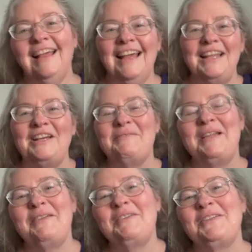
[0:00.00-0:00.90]
Hello, my
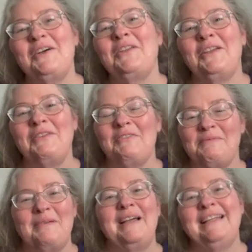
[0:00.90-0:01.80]
name is Holly from
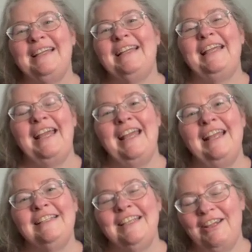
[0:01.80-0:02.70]
My Daily
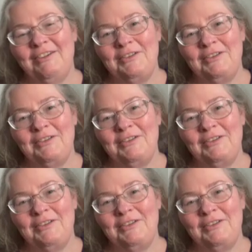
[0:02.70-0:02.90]
HAED here